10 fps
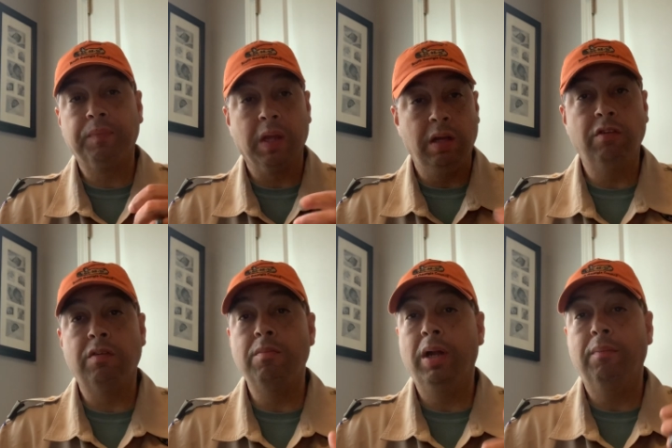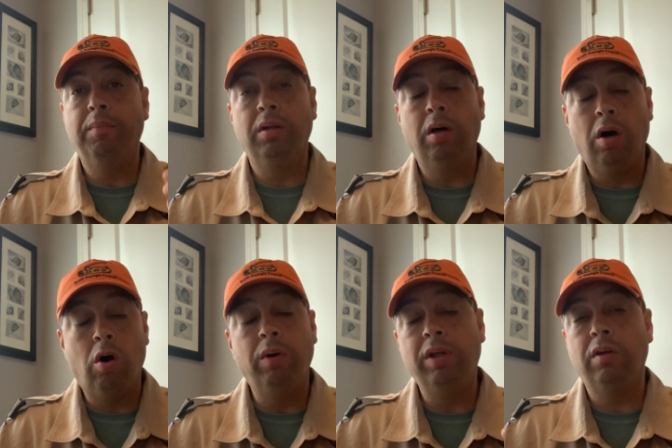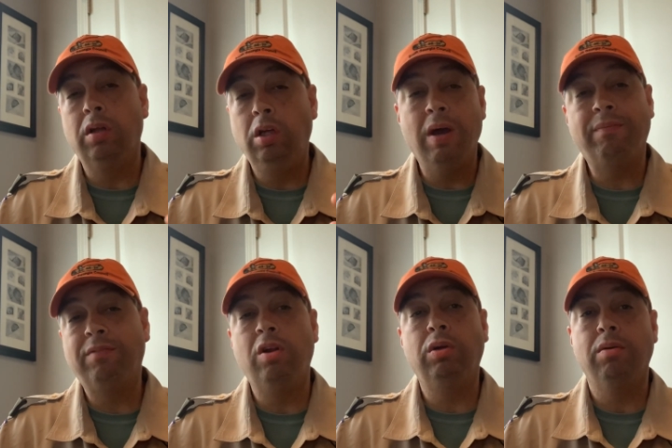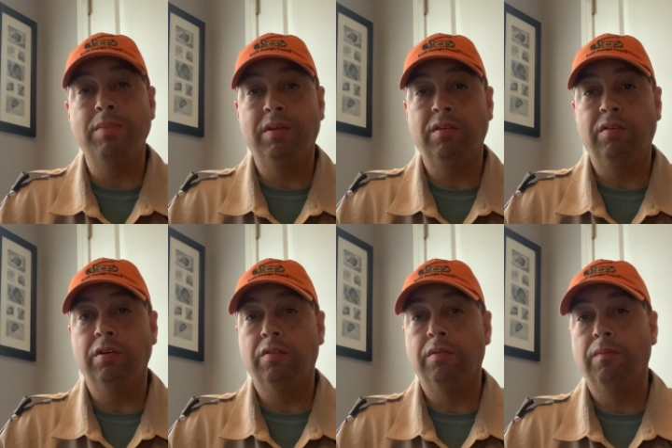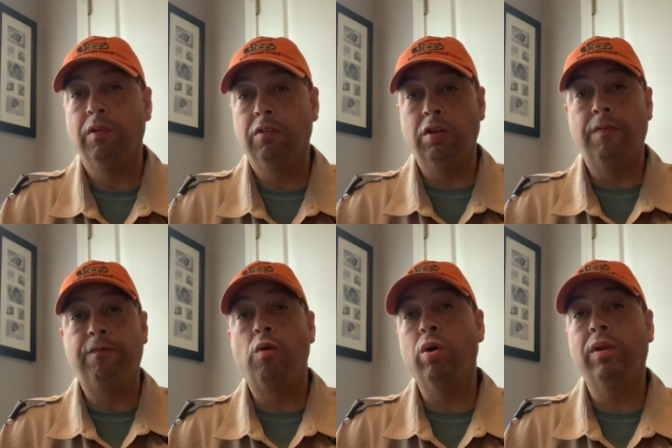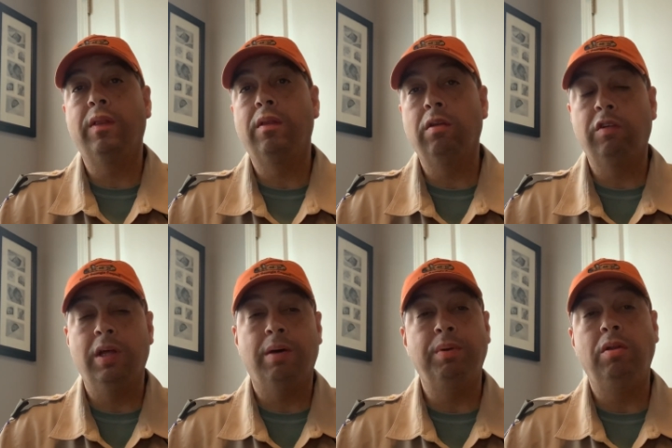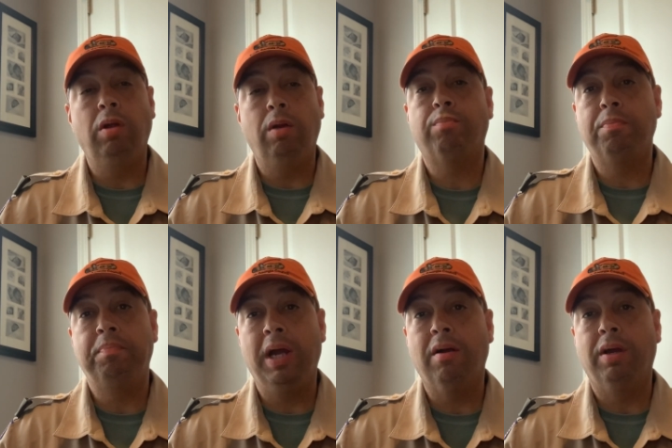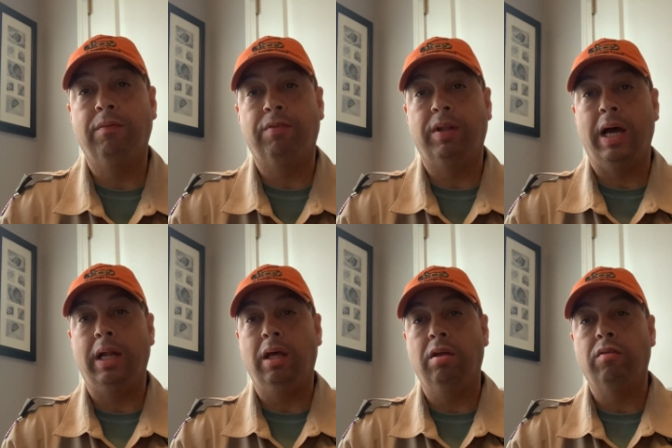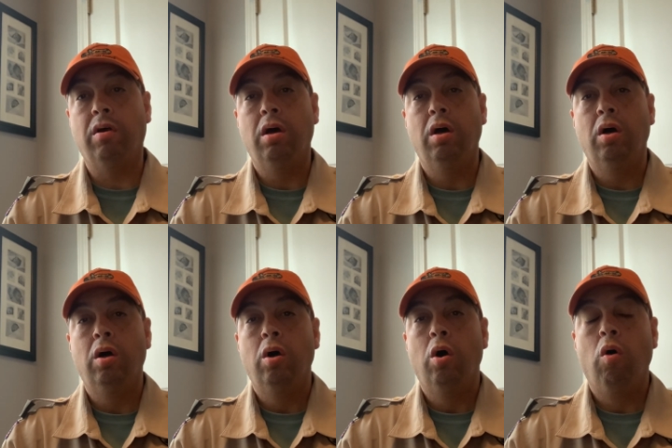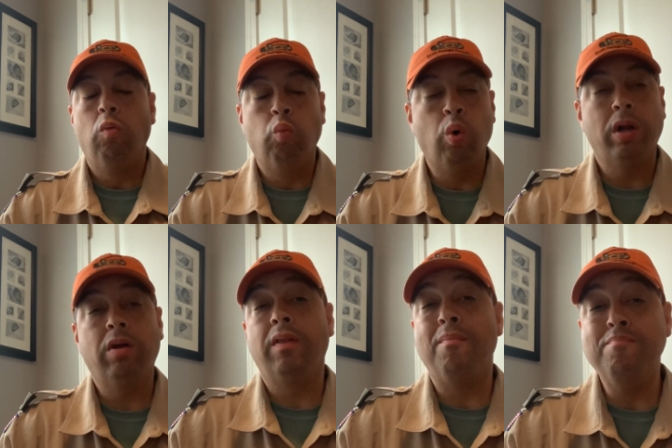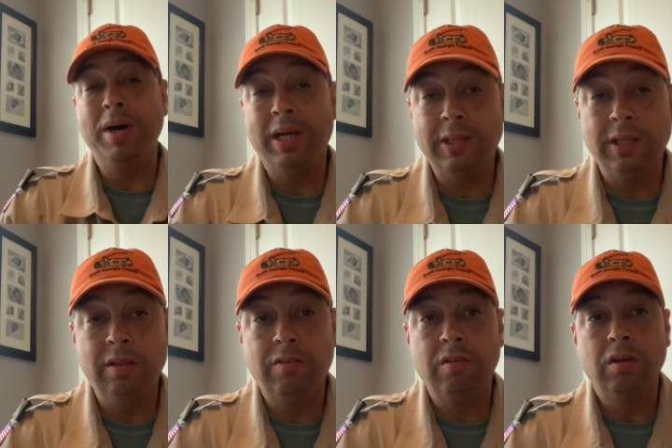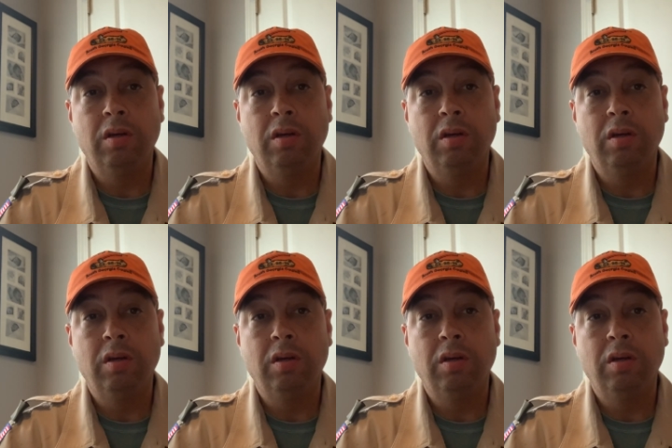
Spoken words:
in just a minute, but always you have to know what your message is. So the fourth step in preparing for that is, what are the methods